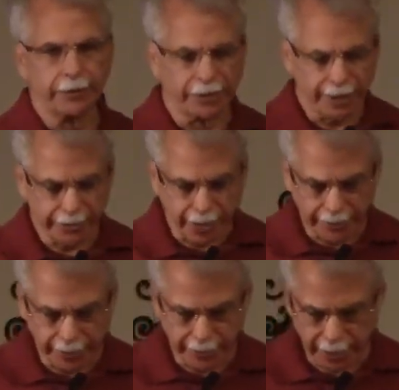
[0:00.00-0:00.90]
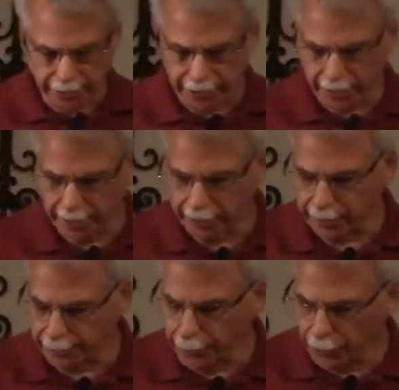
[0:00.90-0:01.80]
because I think that's
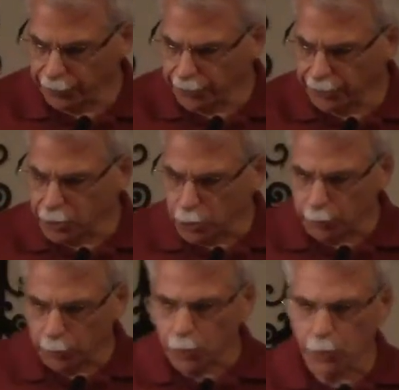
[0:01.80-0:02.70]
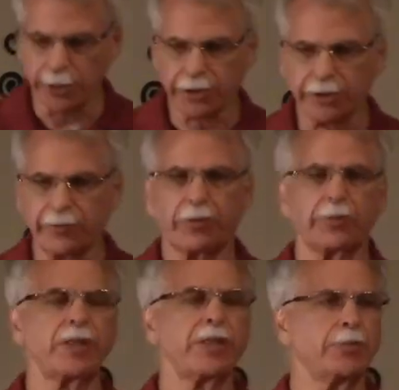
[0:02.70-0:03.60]
a perfectly normal question for
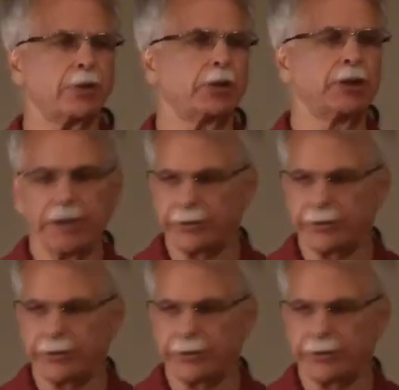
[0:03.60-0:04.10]
people